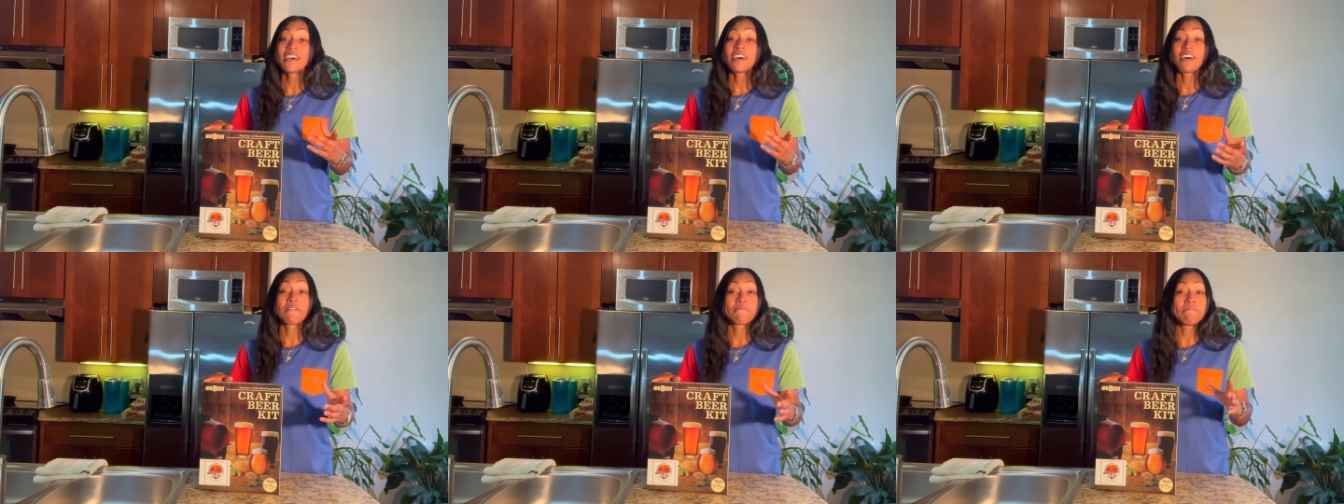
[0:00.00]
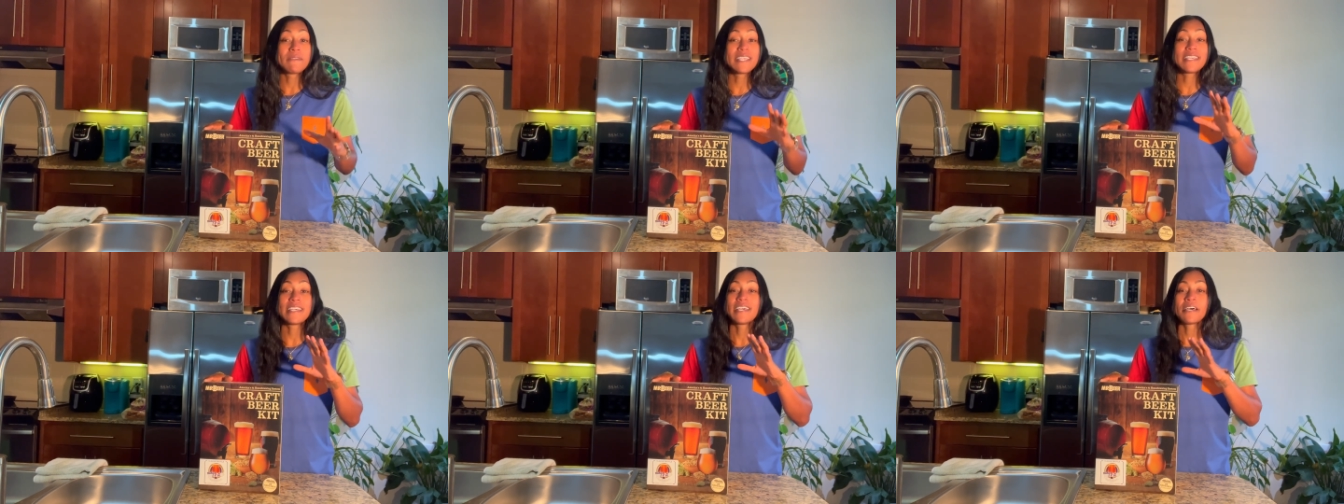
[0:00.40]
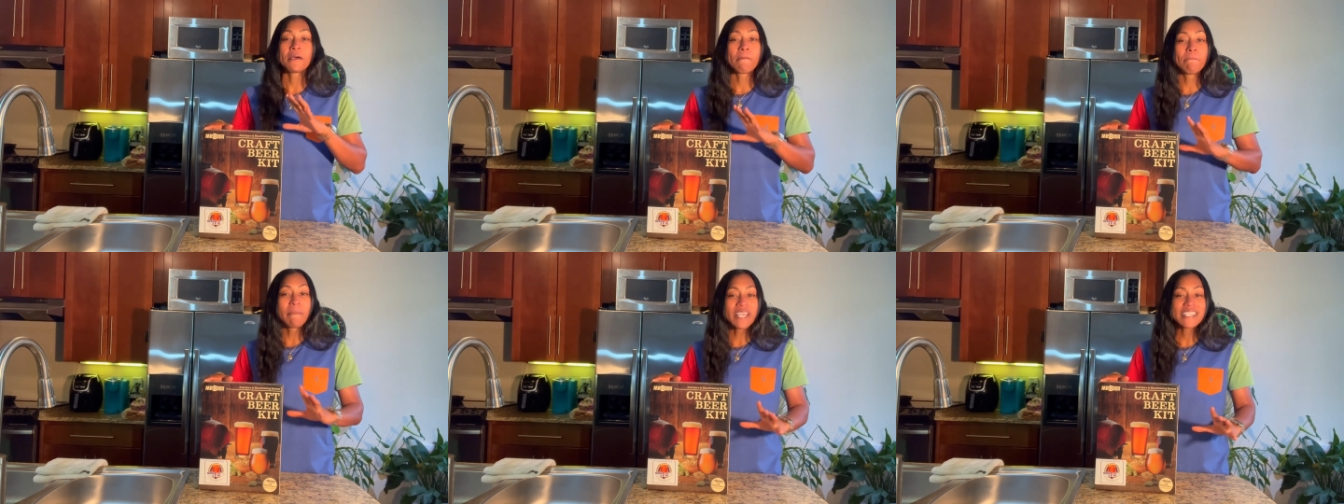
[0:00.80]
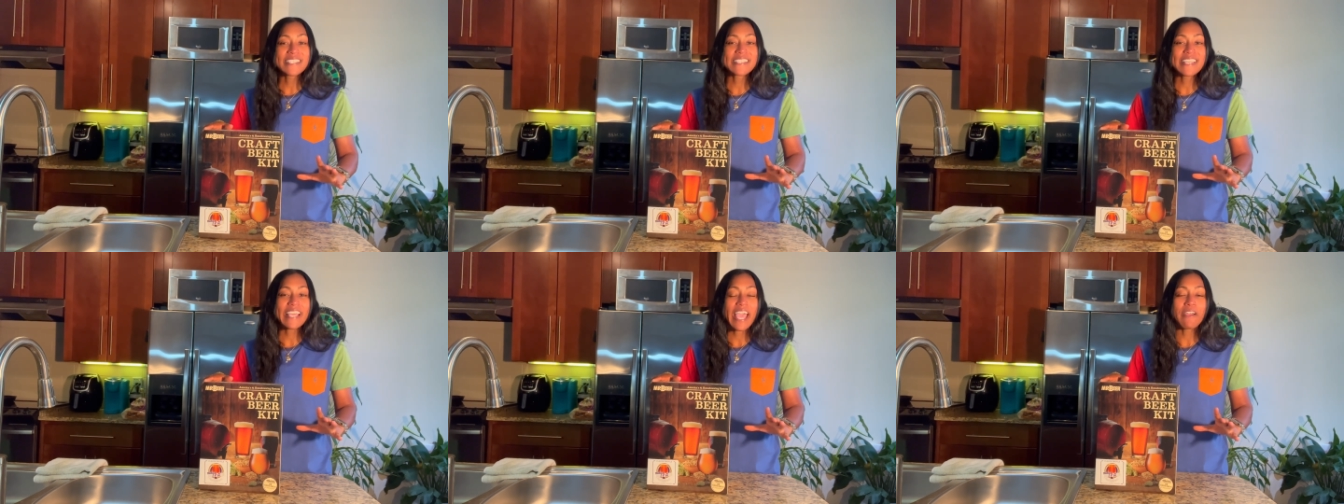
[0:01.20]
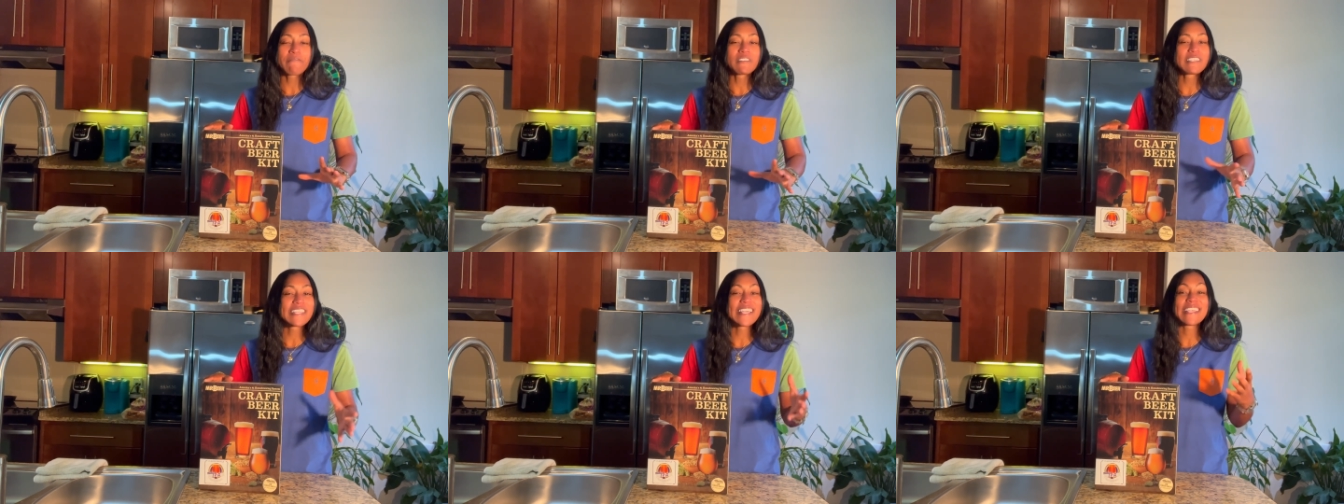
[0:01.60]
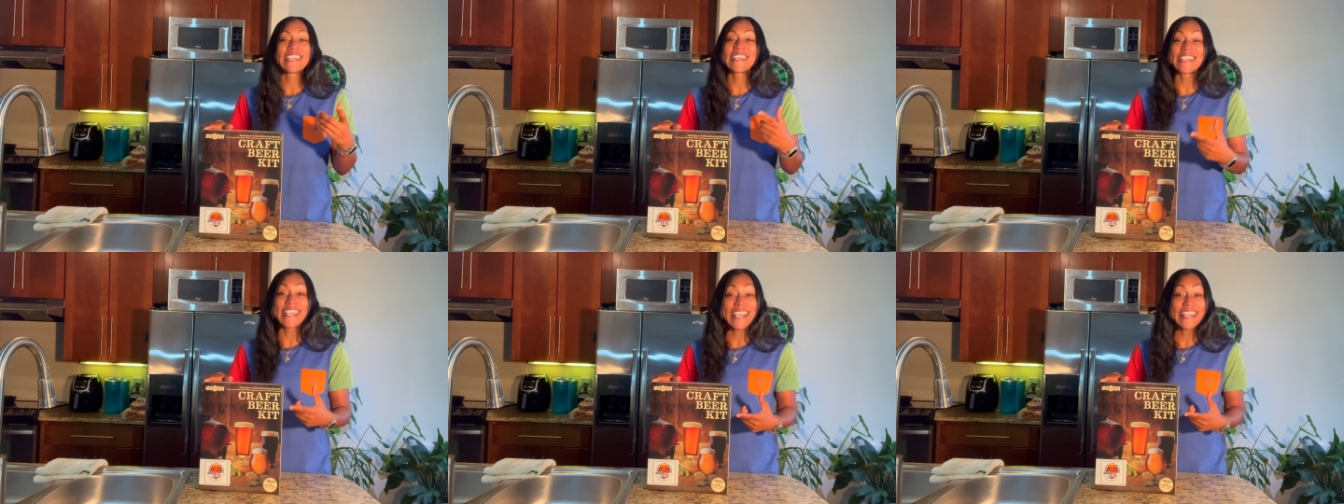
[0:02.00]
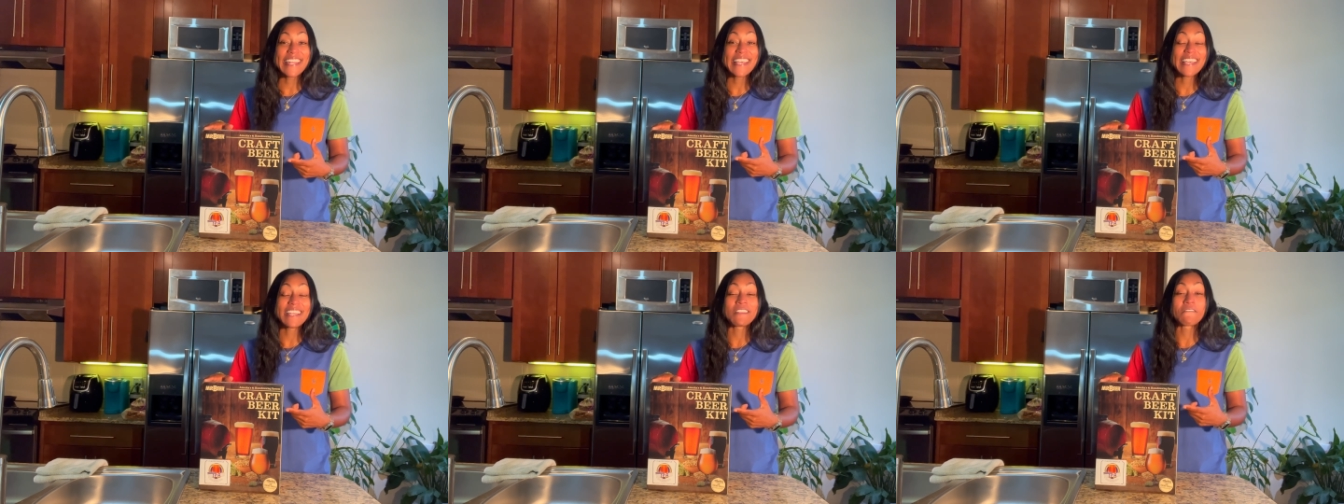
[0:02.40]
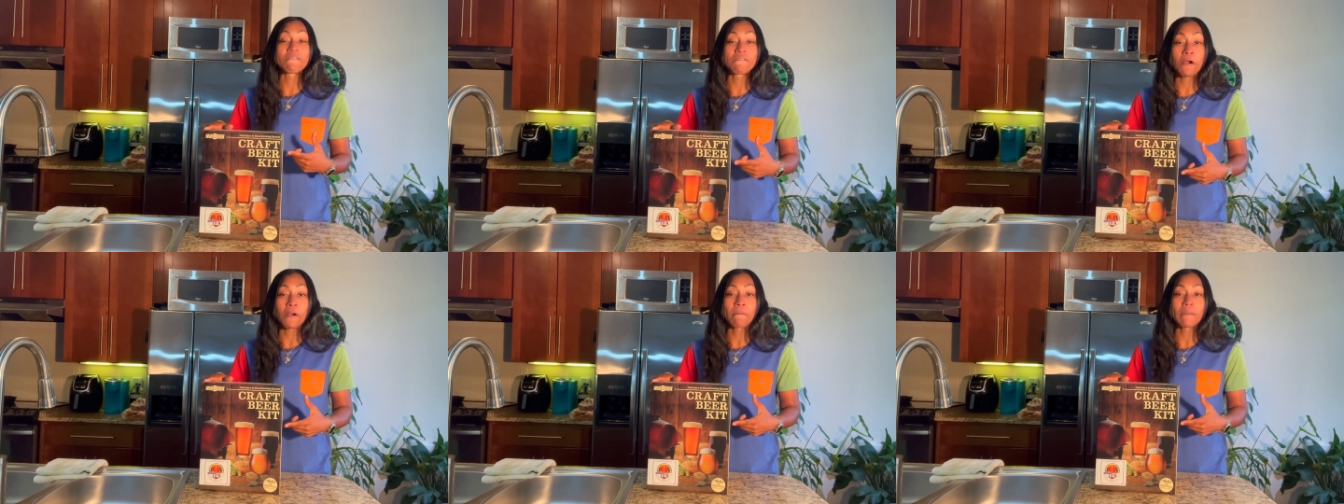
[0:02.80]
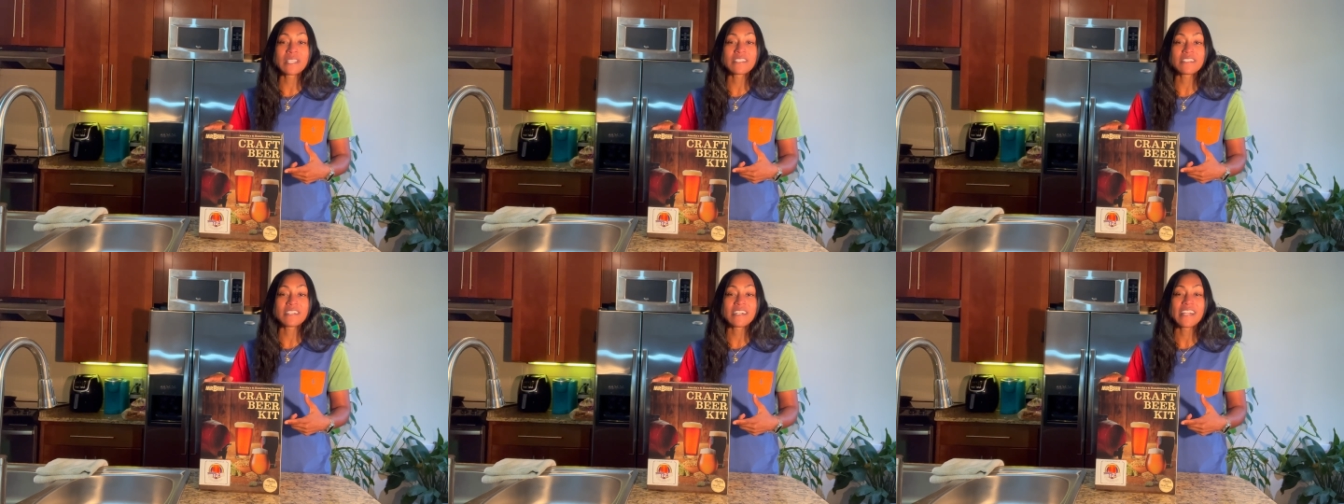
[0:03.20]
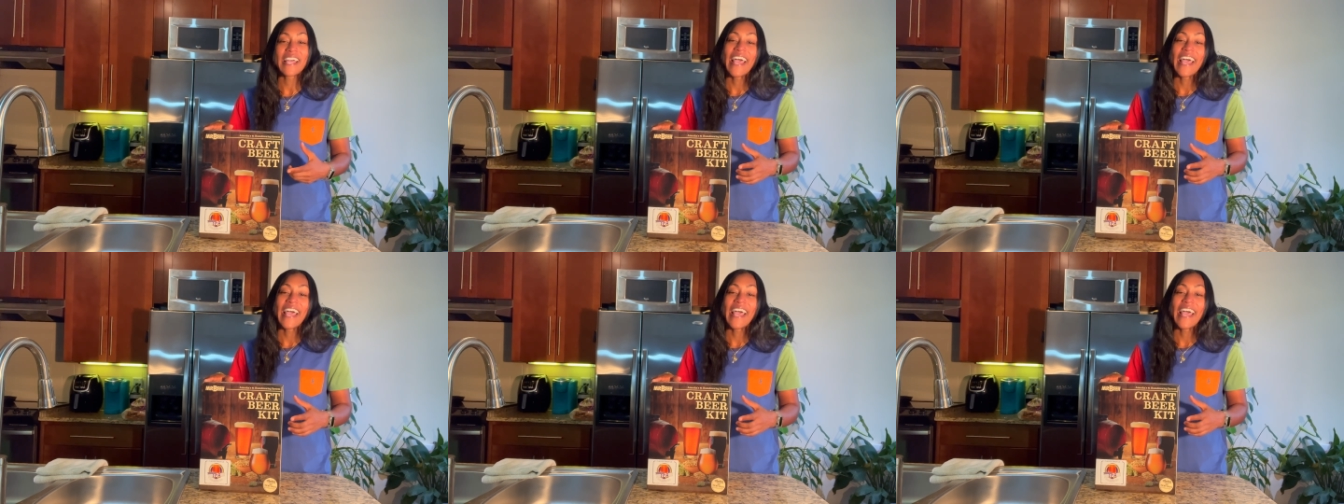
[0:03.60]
of me mixing everything and getting it in the fermenter.